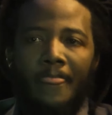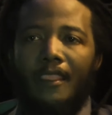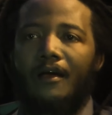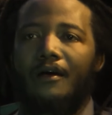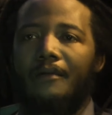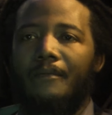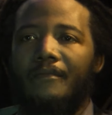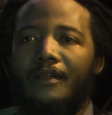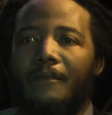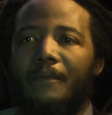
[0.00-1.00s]

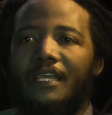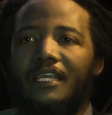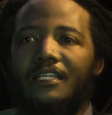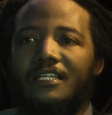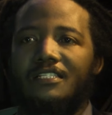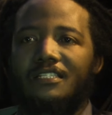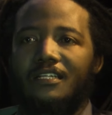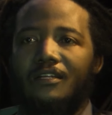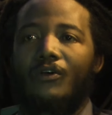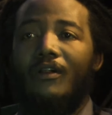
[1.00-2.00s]
being interested
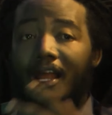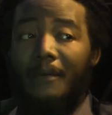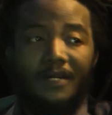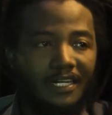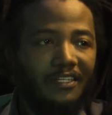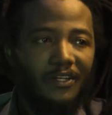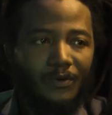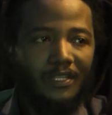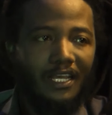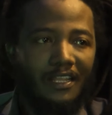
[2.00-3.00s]
in collaborating
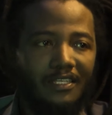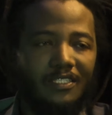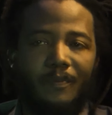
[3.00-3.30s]
with others,